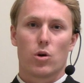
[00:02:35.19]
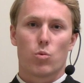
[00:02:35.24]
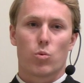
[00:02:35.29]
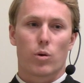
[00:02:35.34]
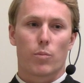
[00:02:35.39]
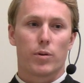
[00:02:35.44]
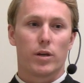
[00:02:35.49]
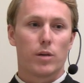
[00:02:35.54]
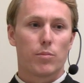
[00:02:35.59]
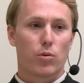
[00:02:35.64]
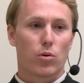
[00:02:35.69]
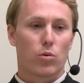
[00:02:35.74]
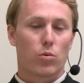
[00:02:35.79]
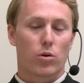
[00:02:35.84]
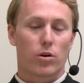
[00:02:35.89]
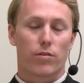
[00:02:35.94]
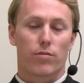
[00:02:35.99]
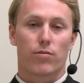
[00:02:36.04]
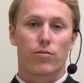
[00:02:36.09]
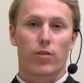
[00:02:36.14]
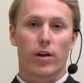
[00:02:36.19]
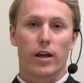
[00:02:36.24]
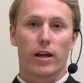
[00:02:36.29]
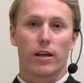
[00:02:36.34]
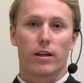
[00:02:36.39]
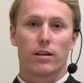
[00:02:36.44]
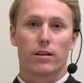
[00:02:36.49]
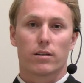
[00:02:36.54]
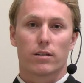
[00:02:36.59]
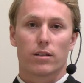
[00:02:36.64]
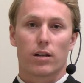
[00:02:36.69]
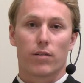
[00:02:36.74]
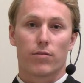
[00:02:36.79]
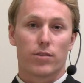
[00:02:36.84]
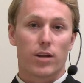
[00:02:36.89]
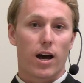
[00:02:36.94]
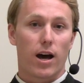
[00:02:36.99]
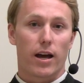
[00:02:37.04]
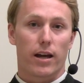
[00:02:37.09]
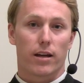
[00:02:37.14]
where people were afraid of
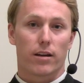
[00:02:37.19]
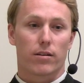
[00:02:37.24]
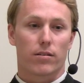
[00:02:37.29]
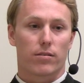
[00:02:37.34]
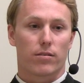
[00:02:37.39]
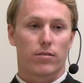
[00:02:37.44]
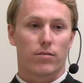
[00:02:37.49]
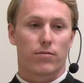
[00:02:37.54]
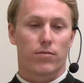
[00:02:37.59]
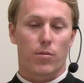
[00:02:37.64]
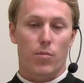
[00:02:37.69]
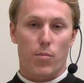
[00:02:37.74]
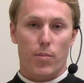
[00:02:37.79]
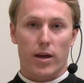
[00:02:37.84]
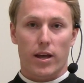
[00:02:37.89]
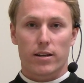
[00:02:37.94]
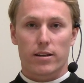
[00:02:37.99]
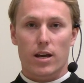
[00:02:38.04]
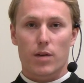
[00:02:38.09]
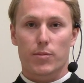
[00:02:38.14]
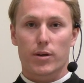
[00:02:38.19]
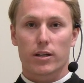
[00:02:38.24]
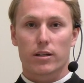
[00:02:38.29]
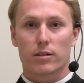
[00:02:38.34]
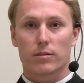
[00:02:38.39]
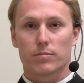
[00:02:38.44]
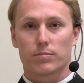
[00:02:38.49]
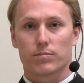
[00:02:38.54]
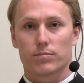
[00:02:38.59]
dying from a pandemic.